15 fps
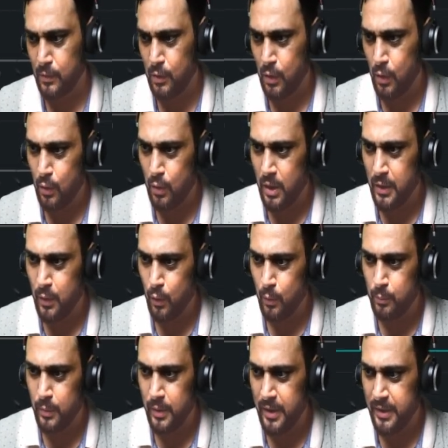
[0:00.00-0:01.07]
Now I
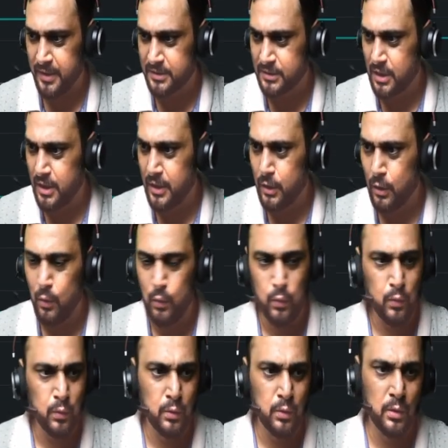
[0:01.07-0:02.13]
hope it is clear now.
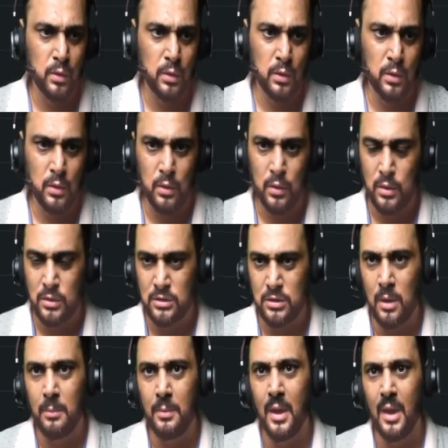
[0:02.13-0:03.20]

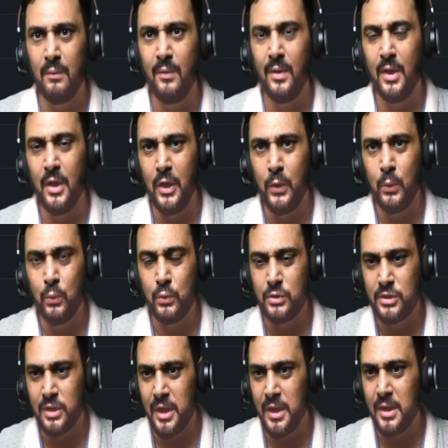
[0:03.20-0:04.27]
Sometime we need to
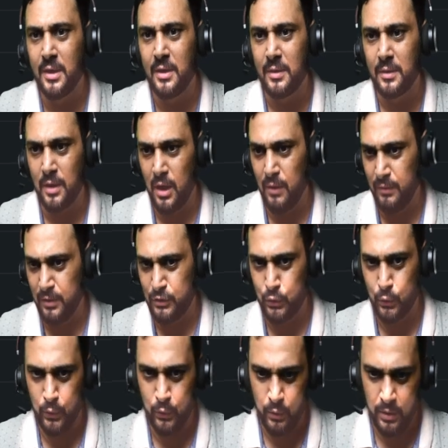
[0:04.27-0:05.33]
check. I will
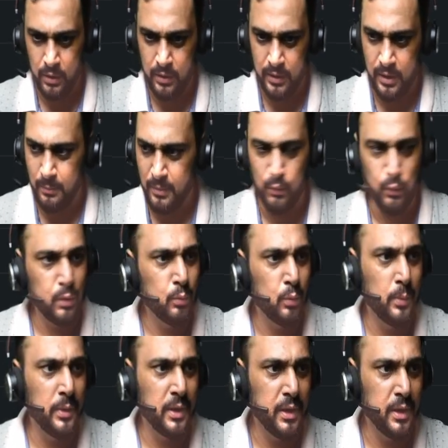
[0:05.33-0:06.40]
show you. Give me one
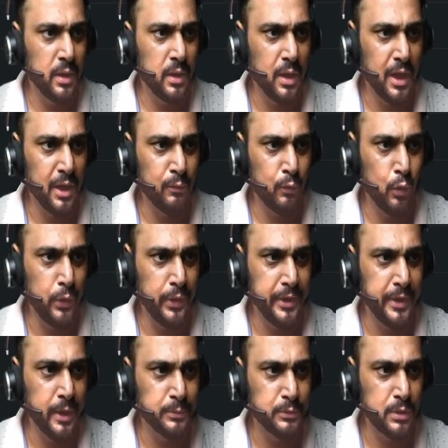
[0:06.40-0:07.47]
moment here. I have already
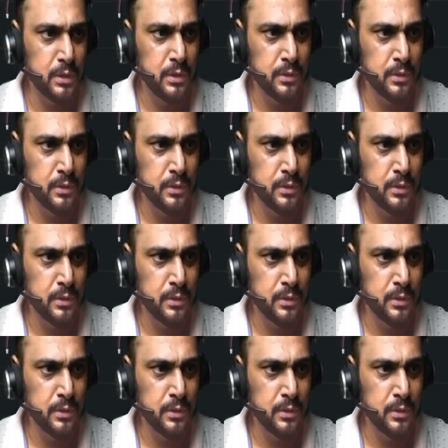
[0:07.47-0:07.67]
captured.